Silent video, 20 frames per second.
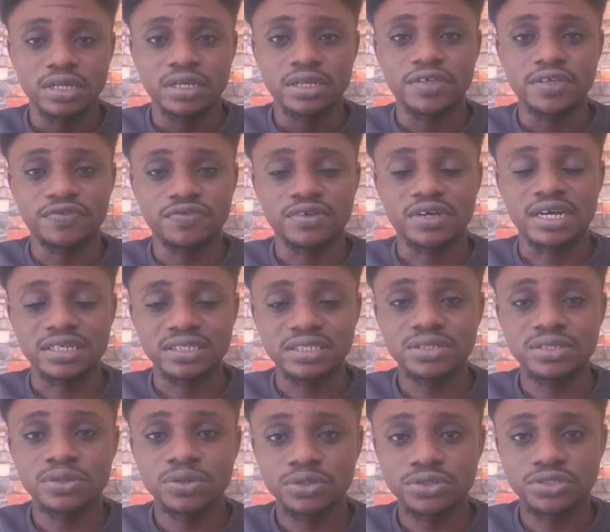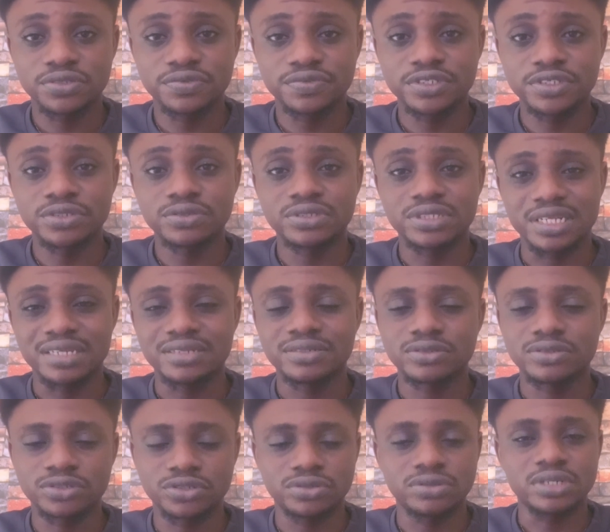If you're adding a hook to your video, then
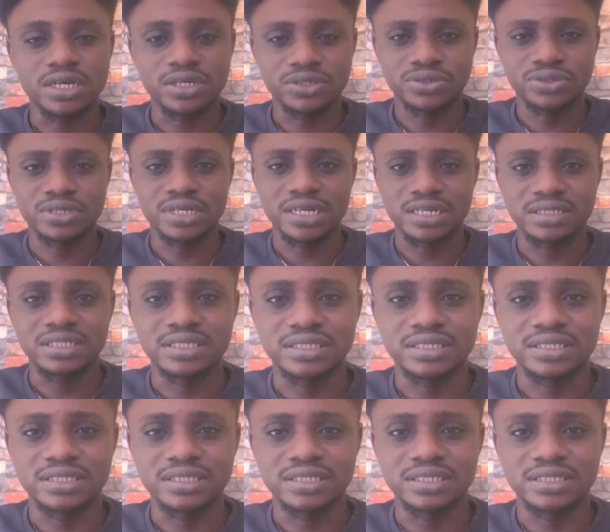you should also add a